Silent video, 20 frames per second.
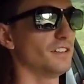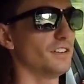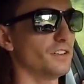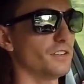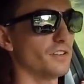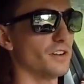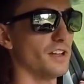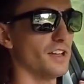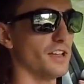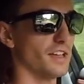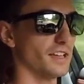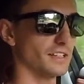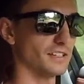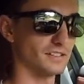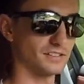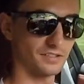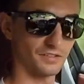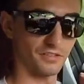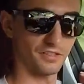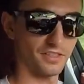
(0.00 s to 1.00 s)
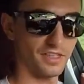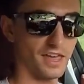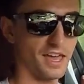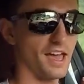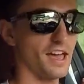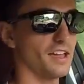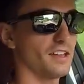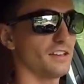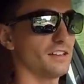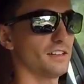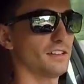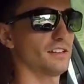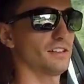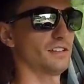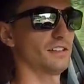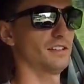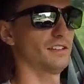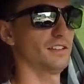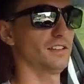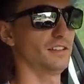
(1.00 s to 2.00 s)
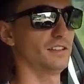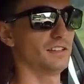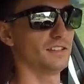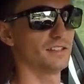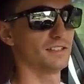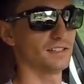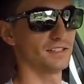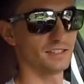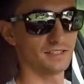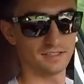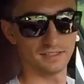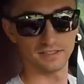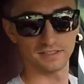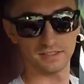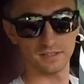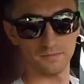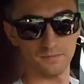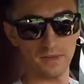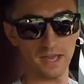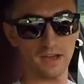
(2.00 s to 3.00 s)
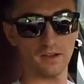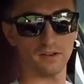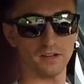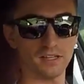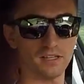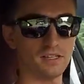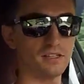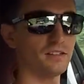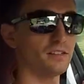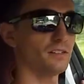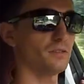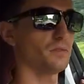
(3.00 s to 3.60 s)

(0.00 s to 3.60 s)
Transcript: All right, so that is about it.